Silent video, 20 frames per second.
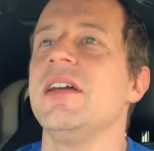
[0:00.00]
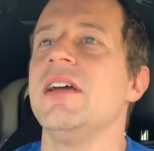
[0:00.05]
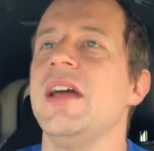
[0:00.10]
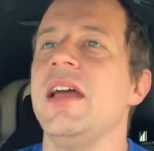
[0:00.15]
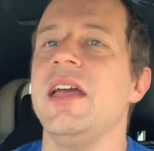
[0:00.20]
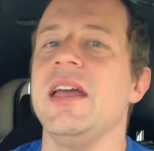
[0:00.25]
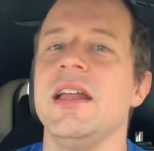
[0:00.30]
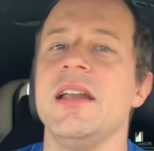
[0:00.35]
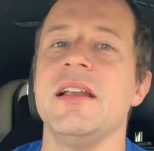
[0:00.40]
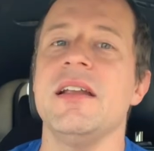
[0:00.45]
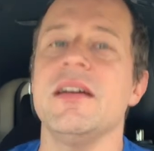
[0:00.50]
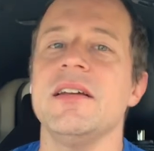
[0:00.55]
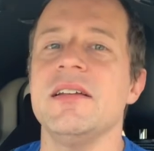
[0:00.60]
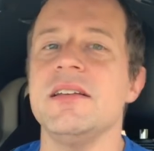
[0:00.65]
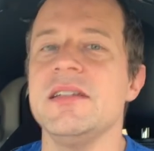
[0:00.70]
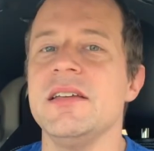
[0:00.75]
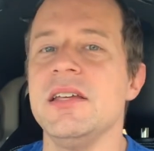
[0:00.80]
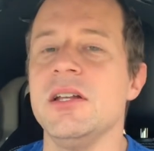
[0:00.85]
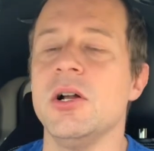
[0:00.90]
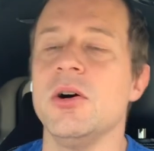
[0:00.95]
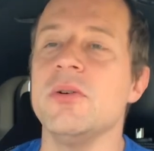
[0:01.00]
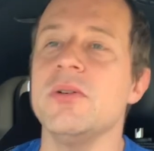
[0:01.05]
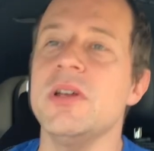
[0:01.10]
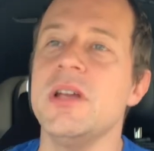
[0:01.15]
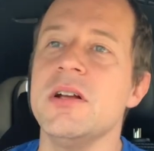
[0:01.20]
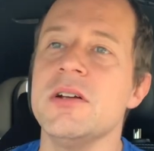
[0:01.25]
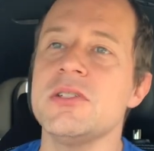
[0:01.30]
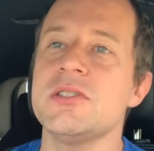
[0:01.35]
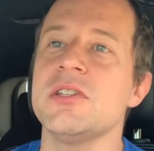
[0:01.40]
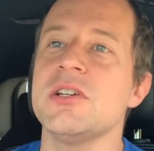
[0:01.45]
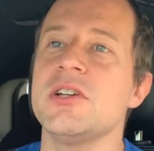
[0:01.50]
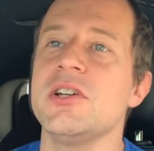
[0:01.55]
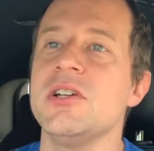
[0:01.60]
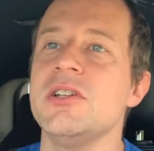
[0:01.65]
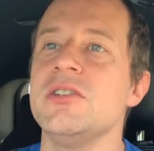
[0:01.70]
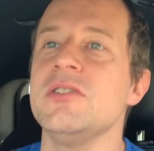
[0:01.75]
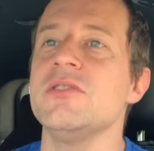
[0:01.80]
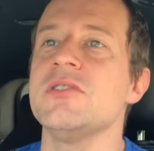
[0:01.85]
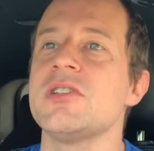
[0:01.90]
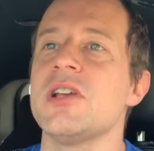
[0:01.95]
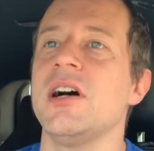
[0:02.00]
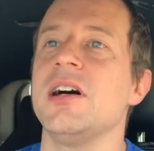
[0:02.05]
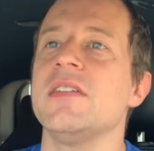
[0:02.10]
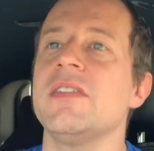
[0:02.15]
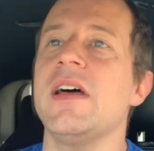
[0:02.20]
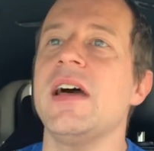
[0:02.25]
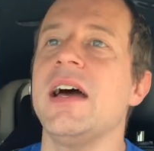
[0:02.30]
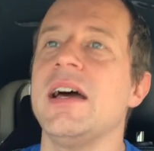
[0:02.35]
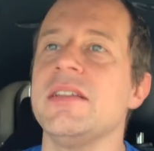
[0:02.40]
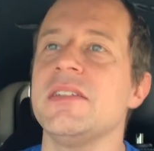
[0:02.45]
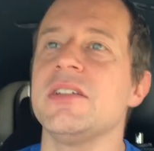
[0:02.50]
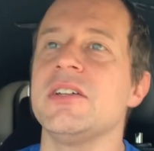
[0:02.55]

And here's the good news on that.